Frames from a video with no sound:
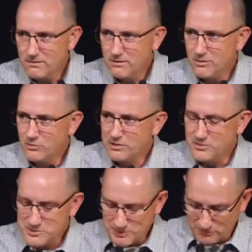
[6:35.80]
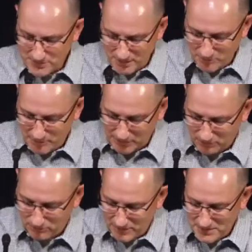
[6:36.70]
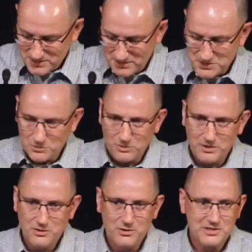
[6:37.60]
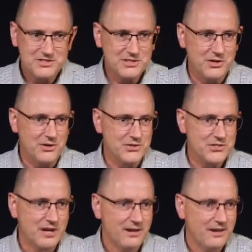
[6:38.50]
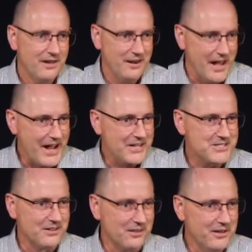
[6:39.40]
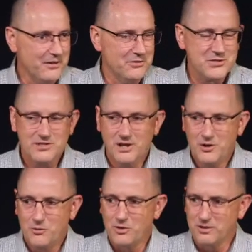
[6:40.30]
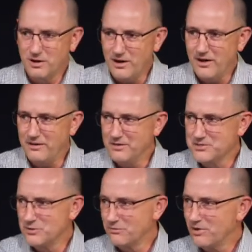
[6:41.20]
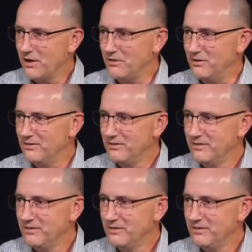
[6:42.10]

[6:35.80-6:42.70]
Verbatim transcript: The one who has been redeemed by Christ is the one who considers and acts and lives with God as their Father.